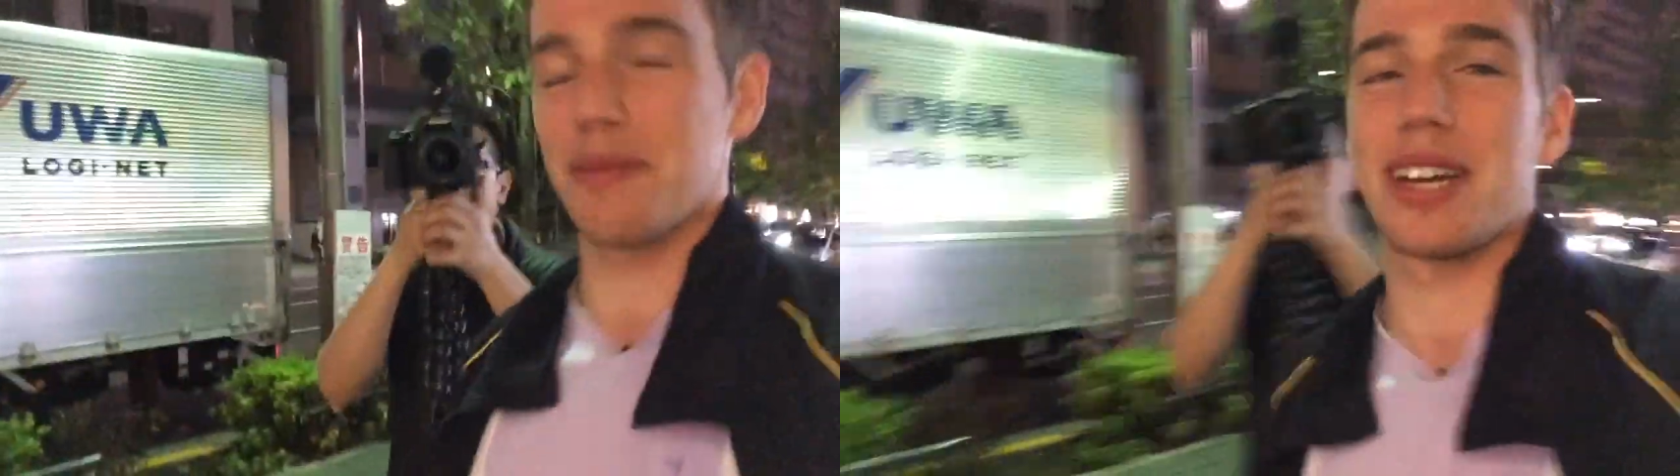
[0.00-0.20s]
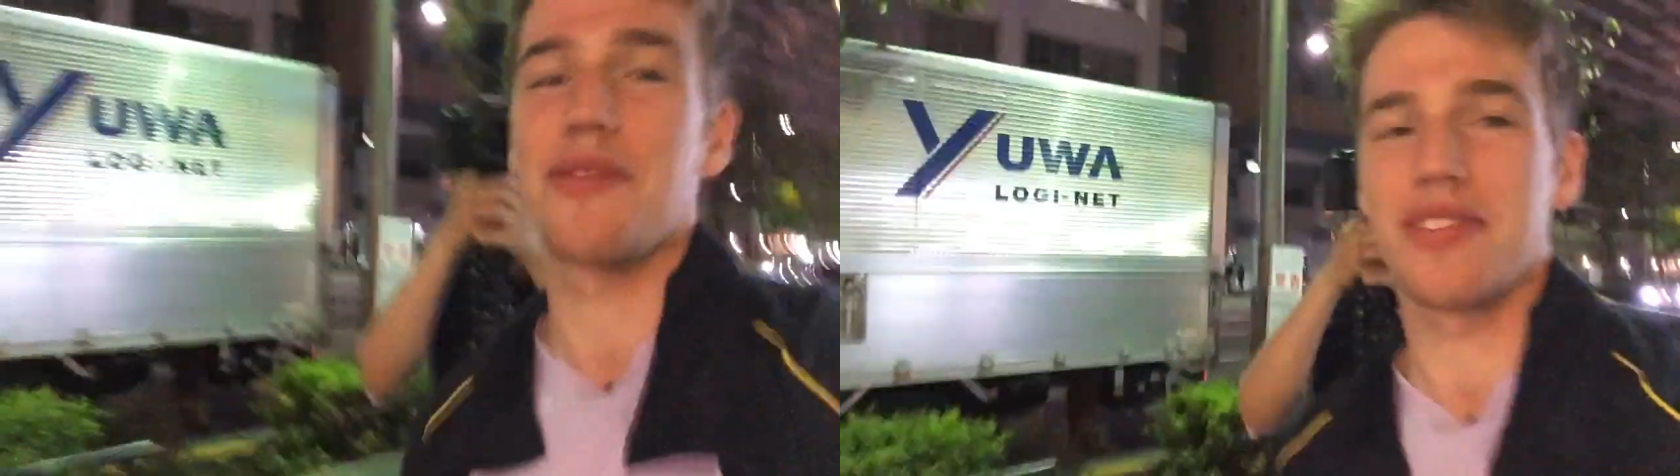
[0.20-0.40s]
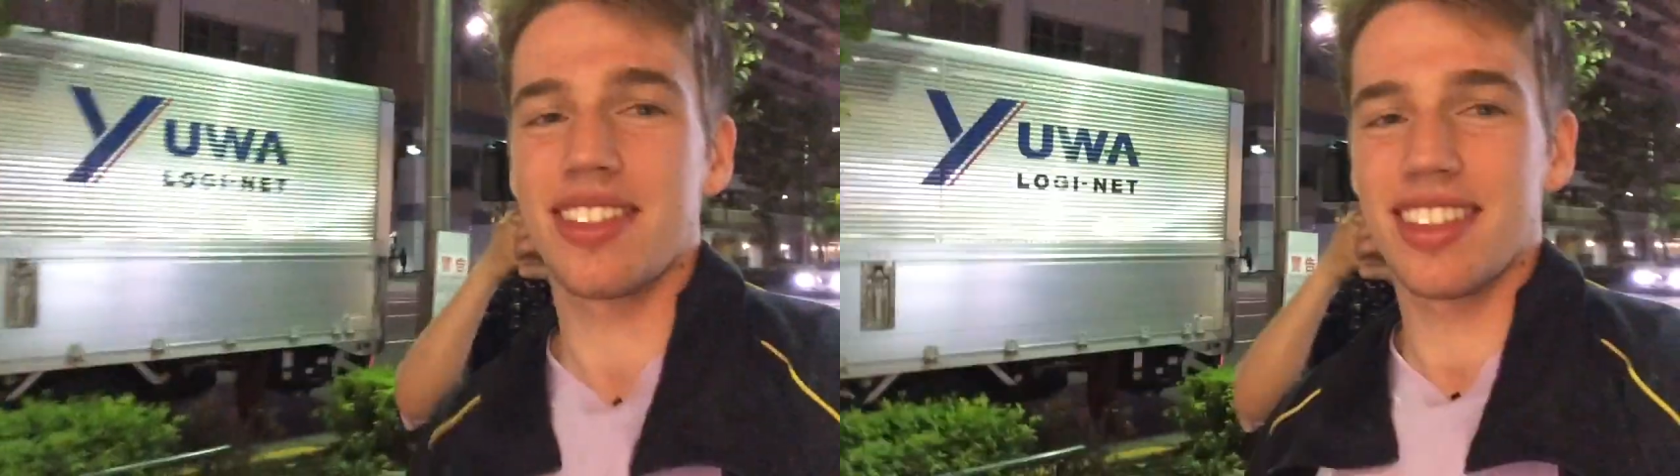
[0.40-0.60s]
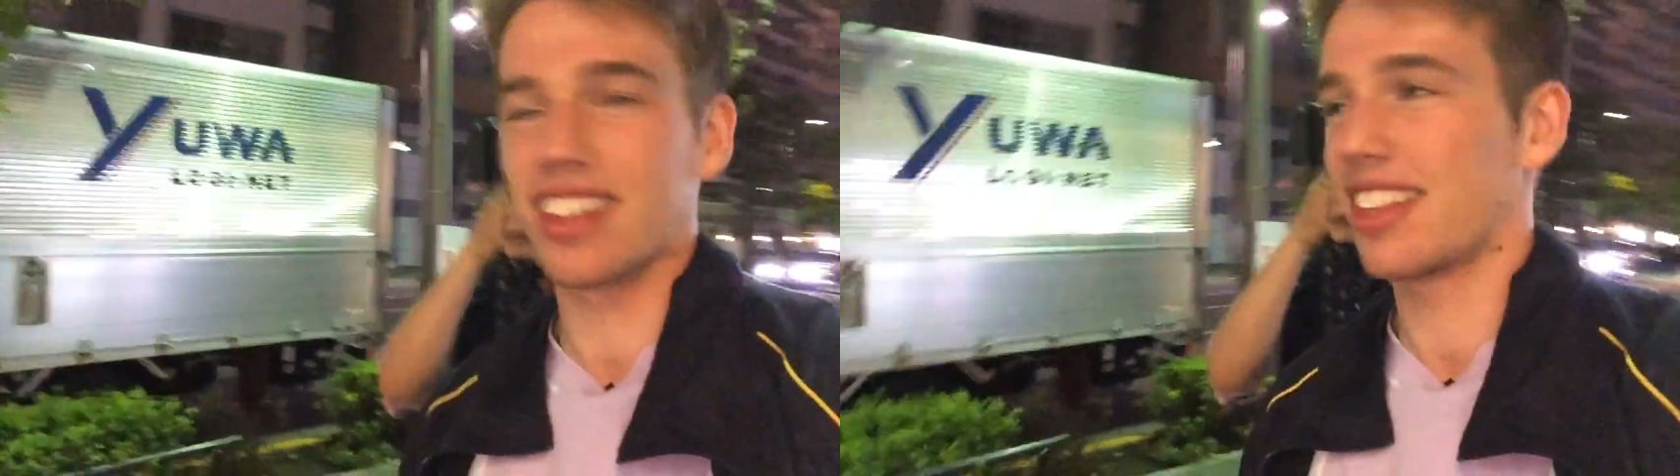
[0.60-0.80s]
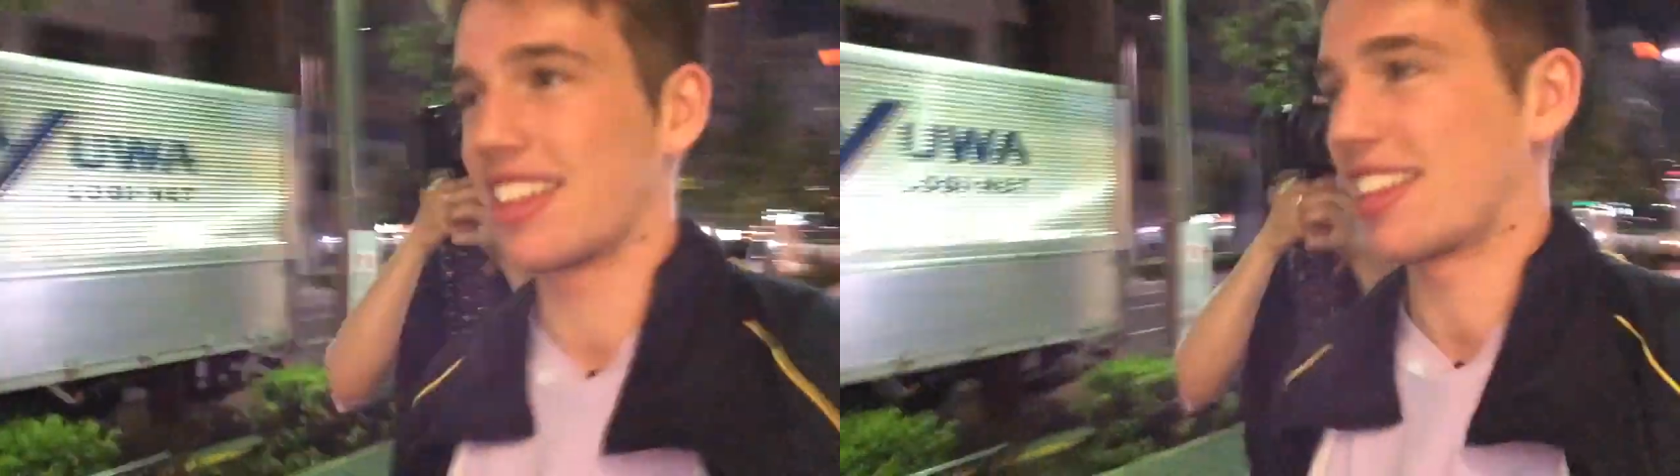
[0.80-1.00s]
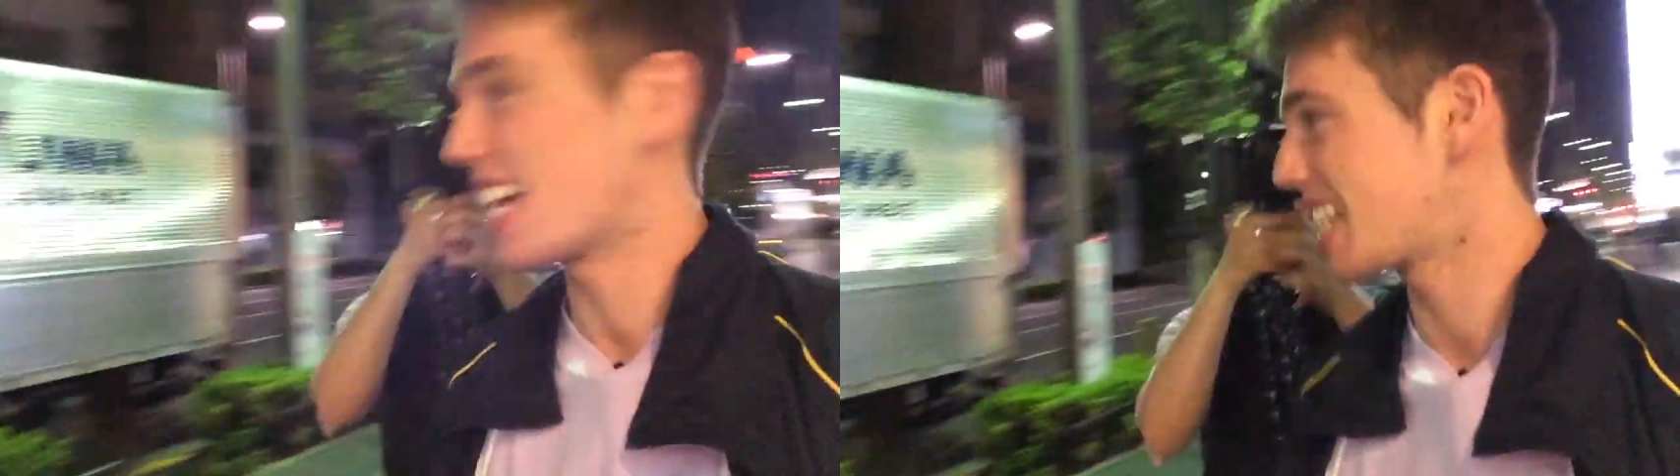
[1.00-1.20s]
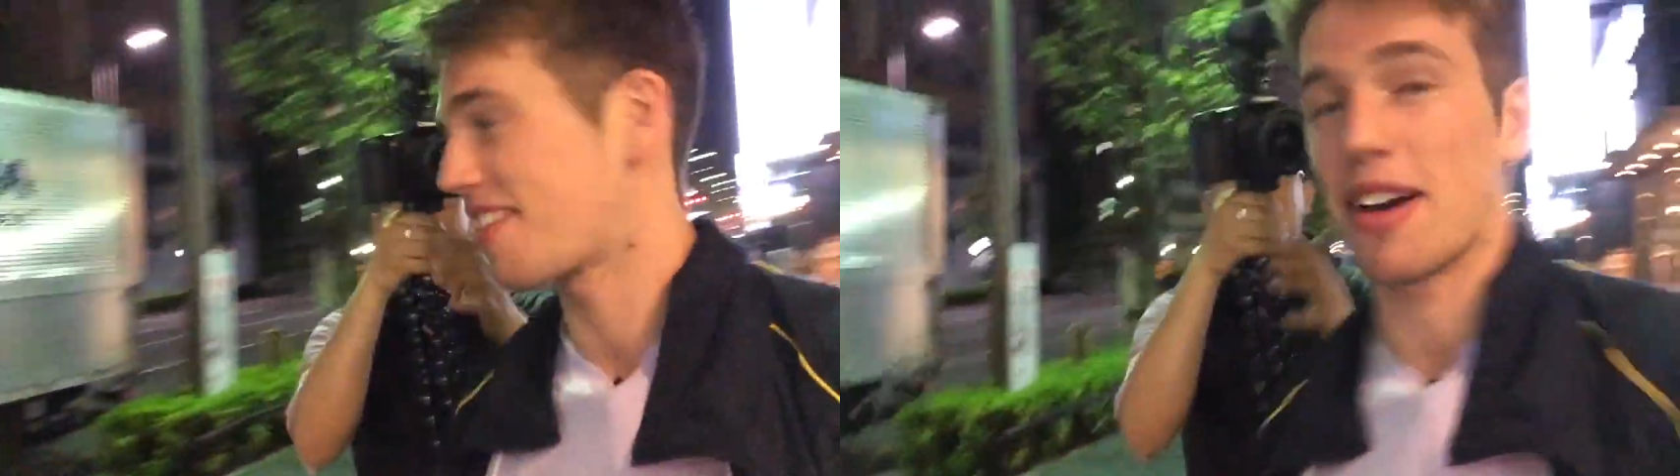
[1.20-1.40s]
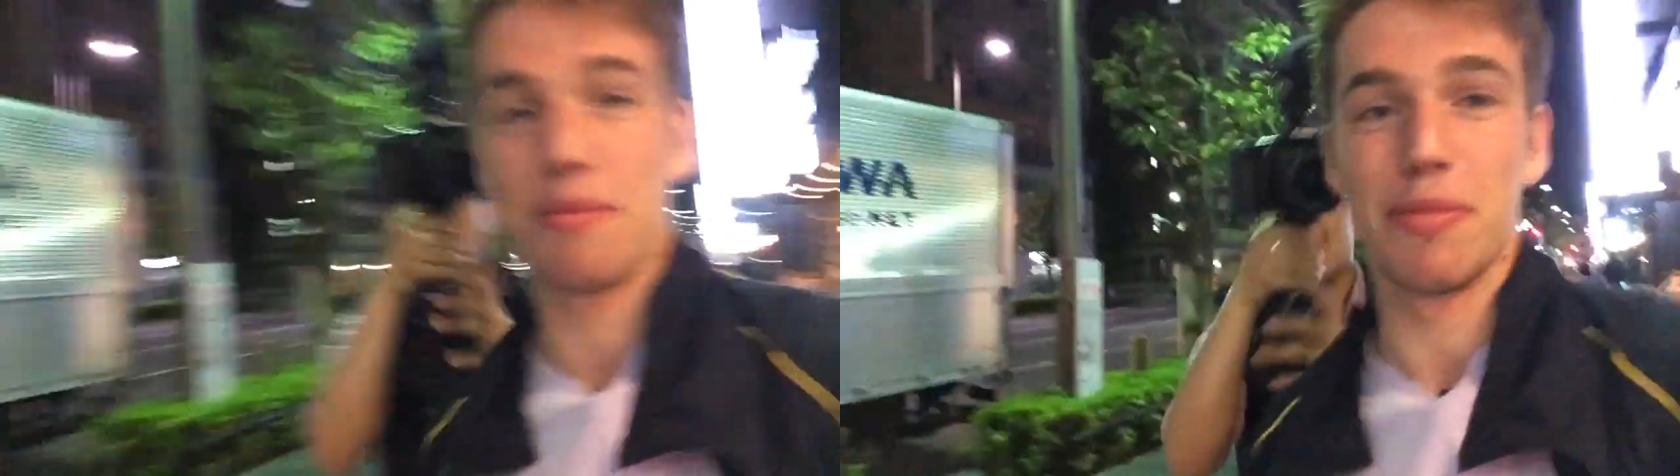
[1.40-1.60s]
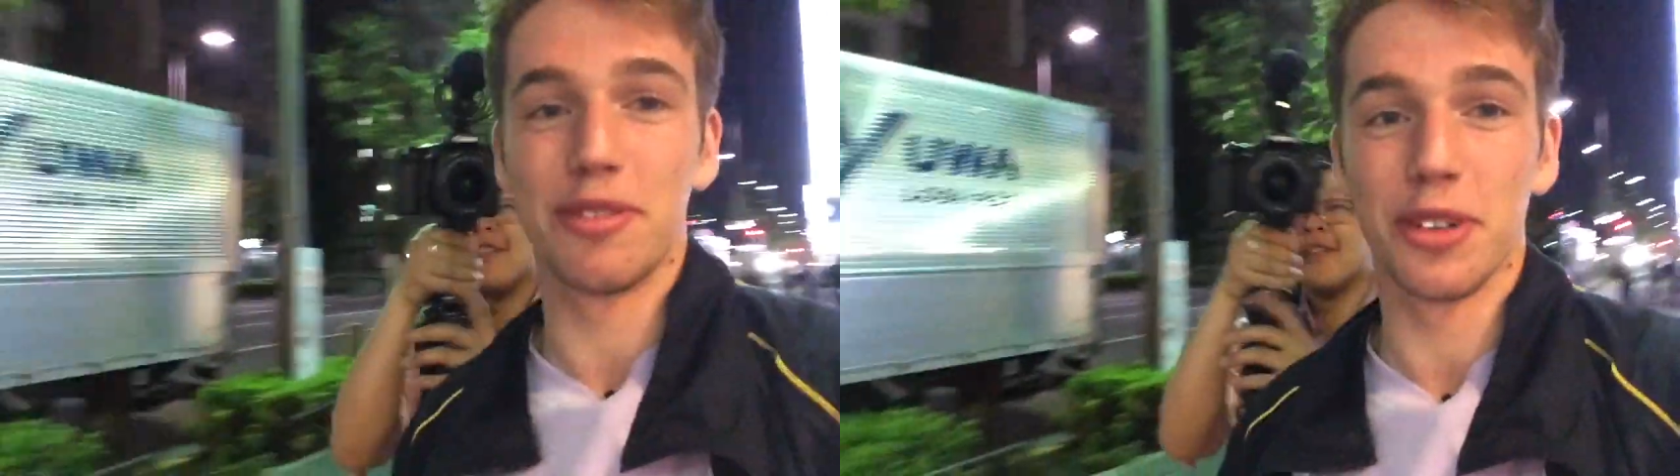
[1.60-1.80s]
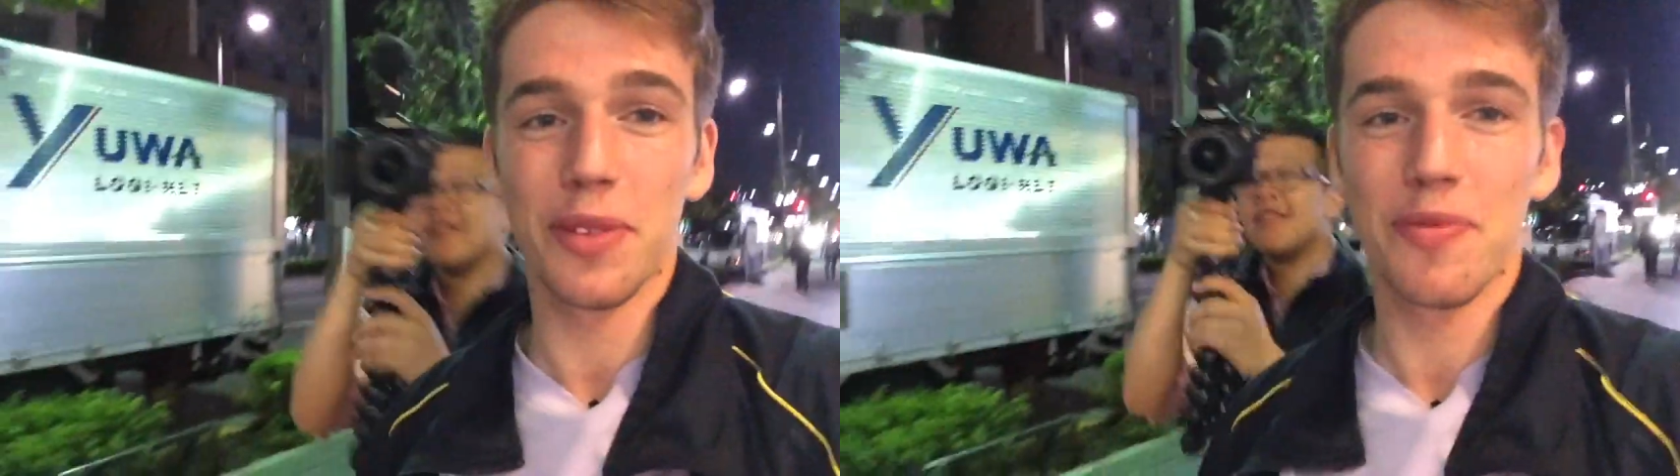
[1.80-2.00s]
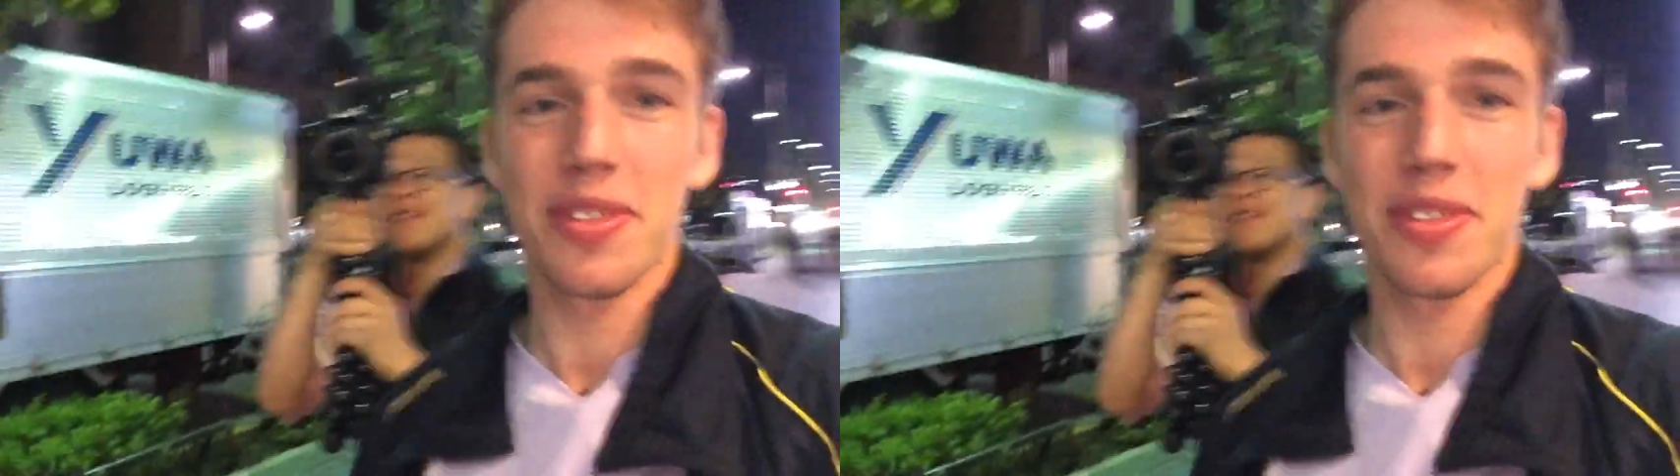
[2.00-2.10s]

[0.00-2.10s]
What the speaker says: me. That's never happened before.